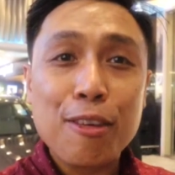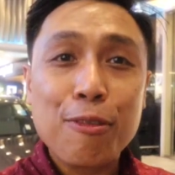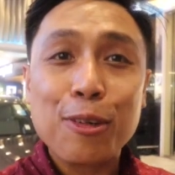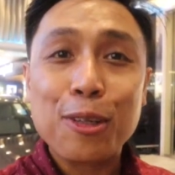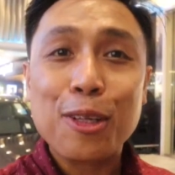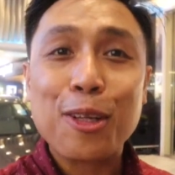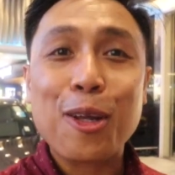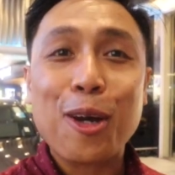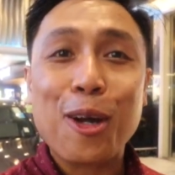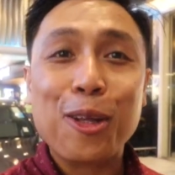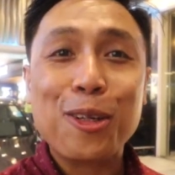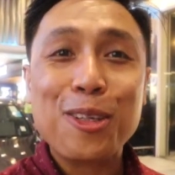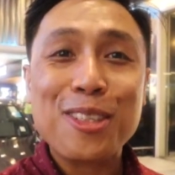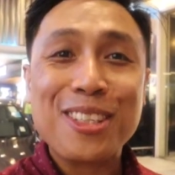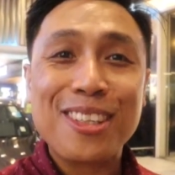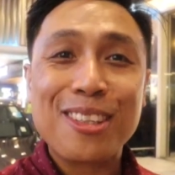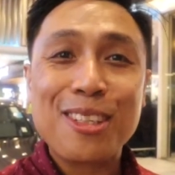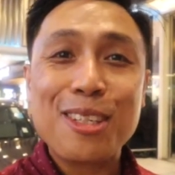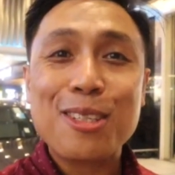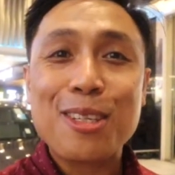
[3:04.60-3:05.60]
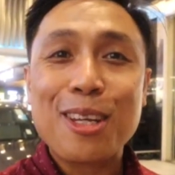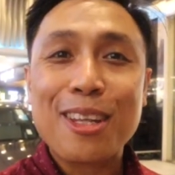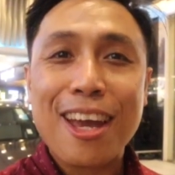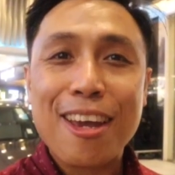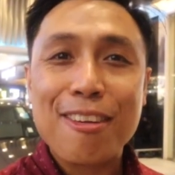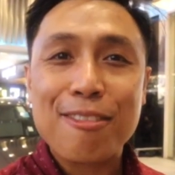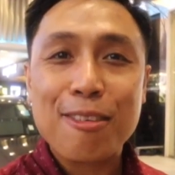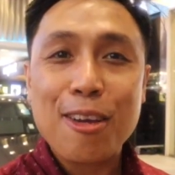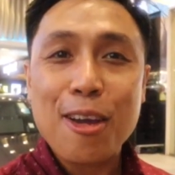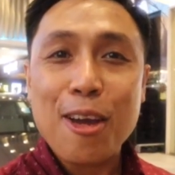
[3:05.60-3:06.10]
safer than other cities that
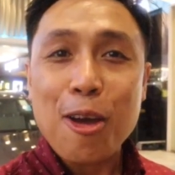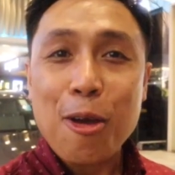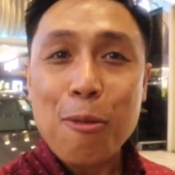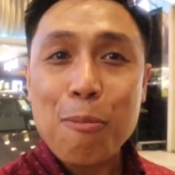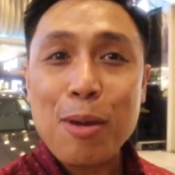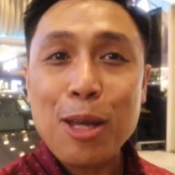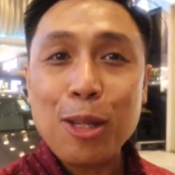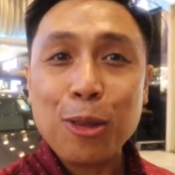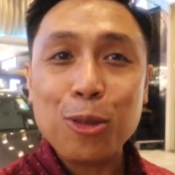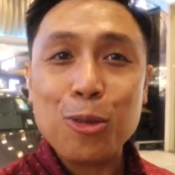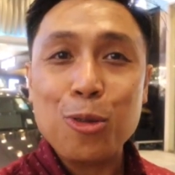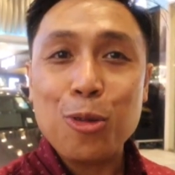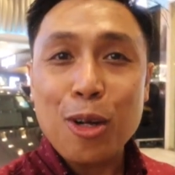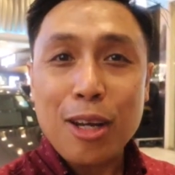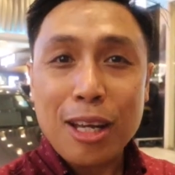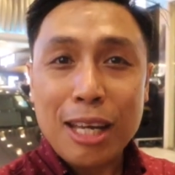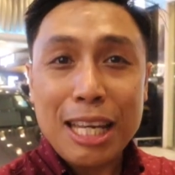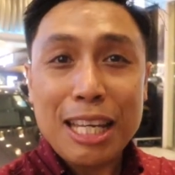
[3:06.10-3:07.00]
I've been to.